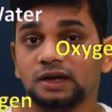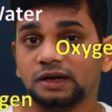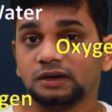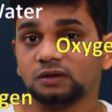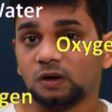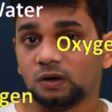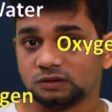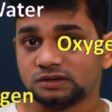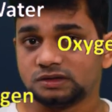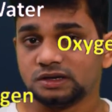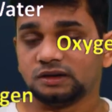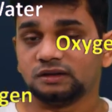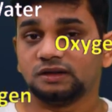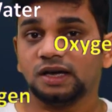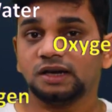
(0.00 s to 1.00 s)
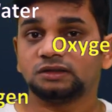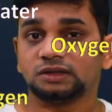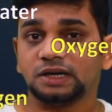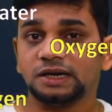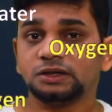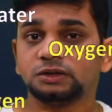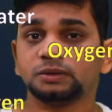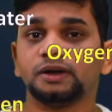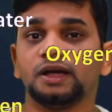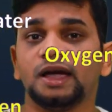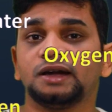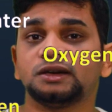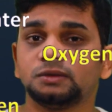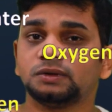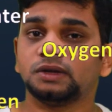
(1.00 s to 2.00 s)
and oxygen, they are trying to
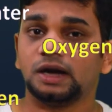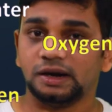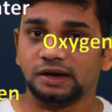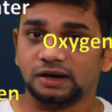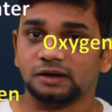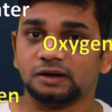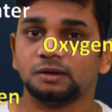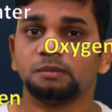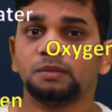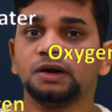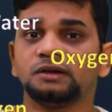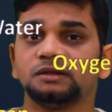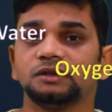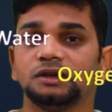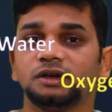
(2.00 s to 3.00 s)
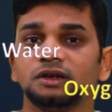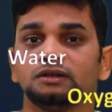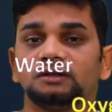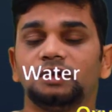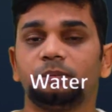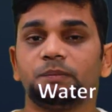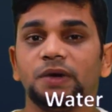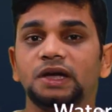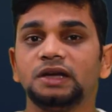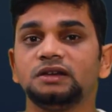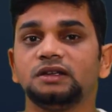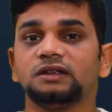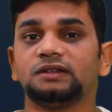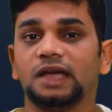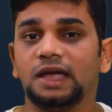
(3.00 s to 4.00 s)
react with iron, but the paint
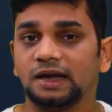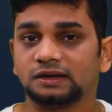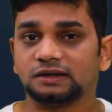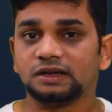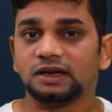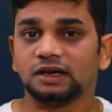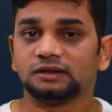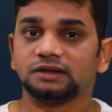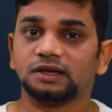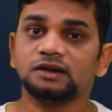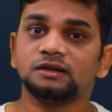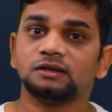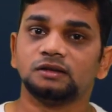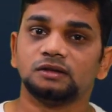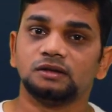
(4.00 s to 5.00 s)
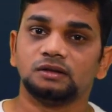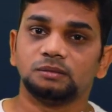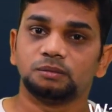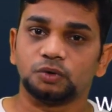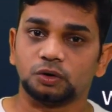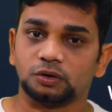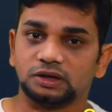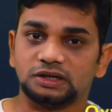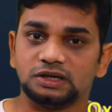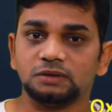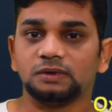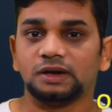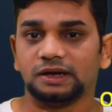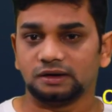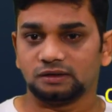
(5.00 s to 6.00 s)
is acting as a protective
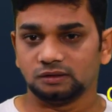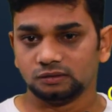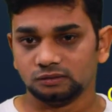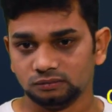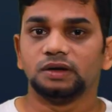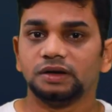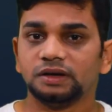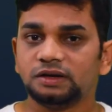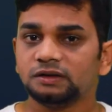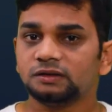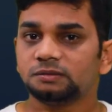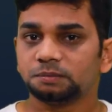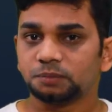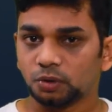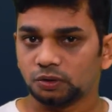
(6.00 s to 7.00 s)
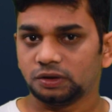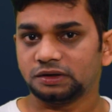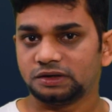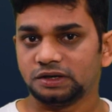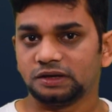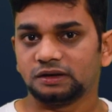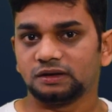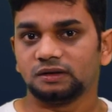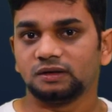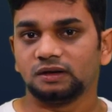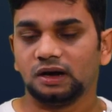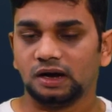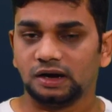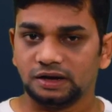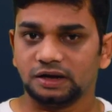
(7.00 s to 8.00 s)
layer. It is protecting
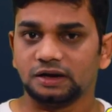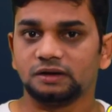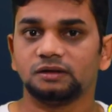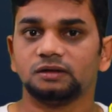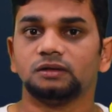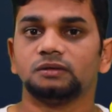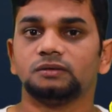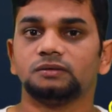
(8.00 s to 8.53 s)
iron